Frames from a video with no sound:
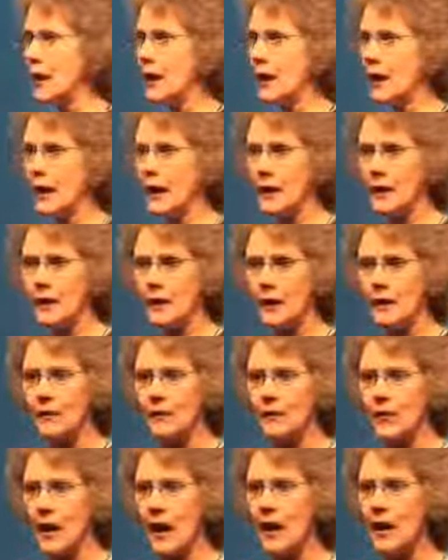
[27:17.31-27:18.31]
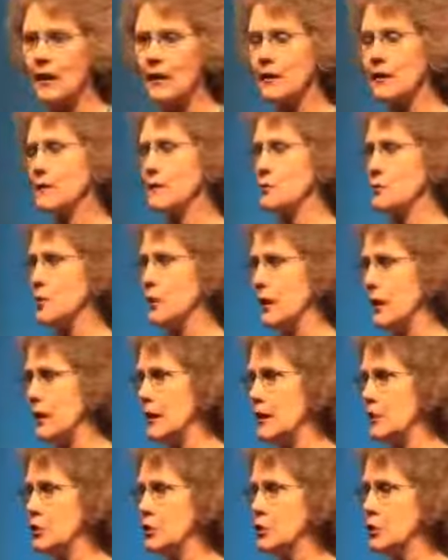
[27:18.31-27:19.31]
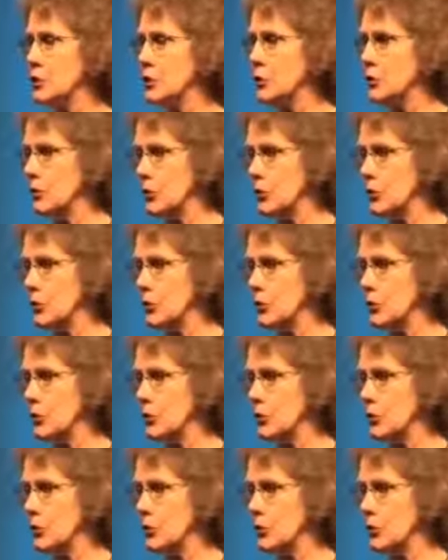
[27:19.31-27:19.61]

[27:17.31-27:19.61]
and that is related to